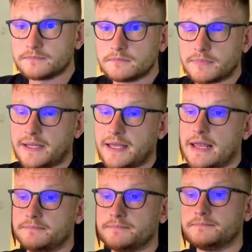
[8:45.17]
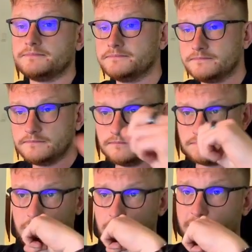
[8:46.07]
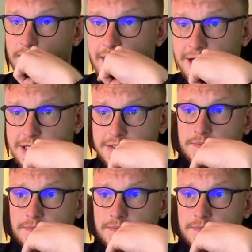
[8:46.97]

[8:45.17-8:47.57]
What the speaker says: But again, a lot of M dashes